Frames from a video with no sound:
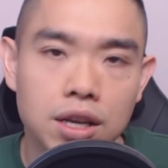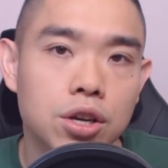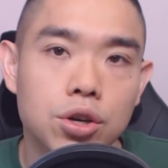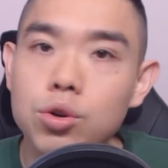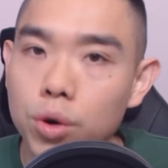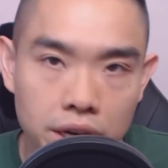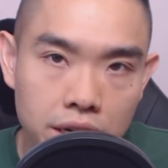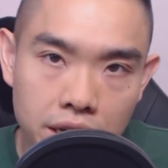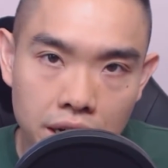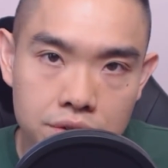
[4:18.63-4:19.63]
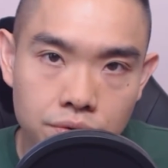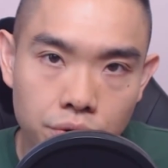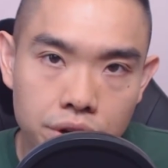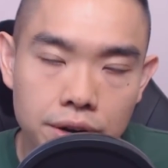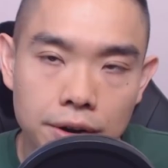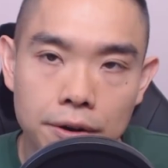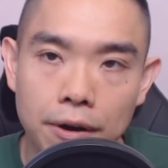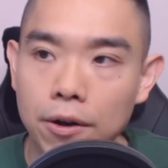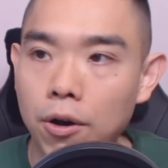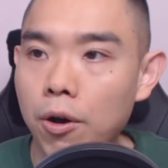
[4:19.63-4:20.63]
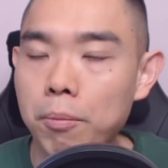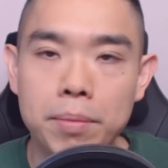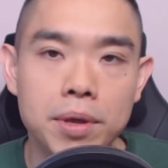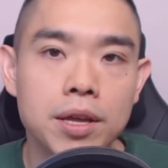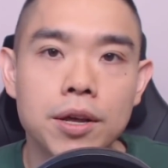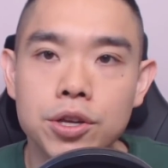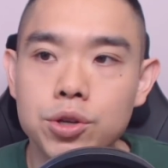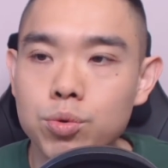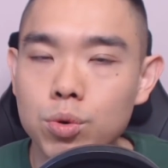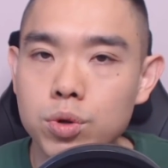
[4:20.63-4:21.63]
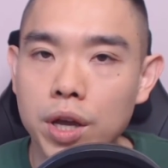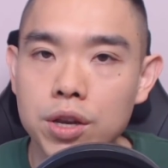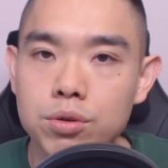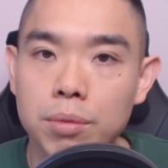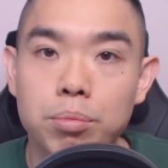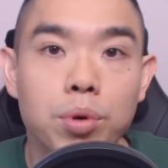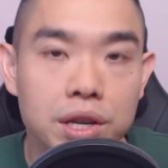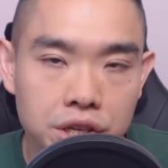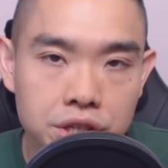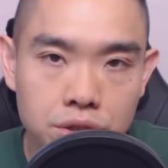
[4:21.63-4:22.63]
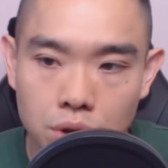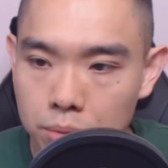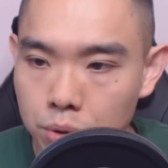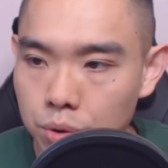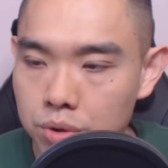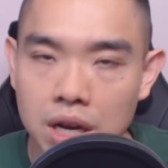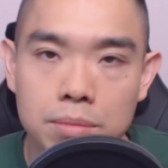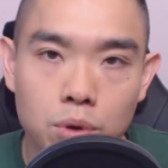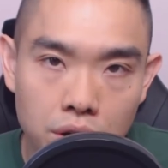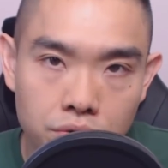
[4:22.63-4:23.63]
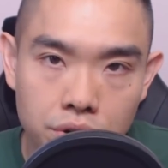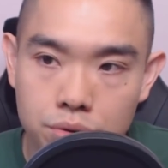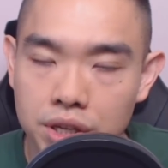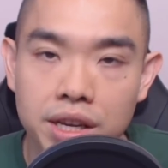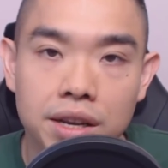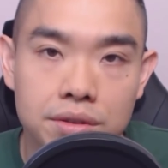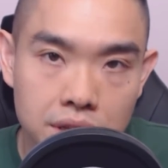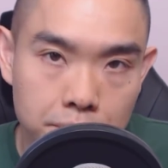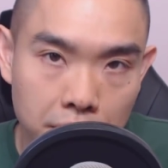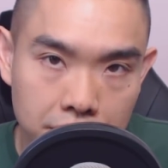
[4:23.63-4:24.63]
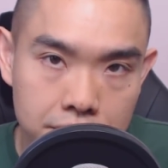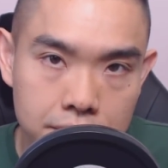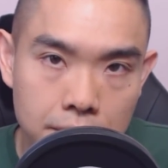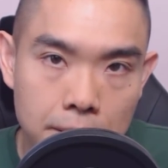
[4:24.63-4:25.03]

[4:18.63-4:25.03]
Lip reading: You don't need indicators for it, right? Or maybe you also can use a price action to help you, time your entry using candlestick patterns.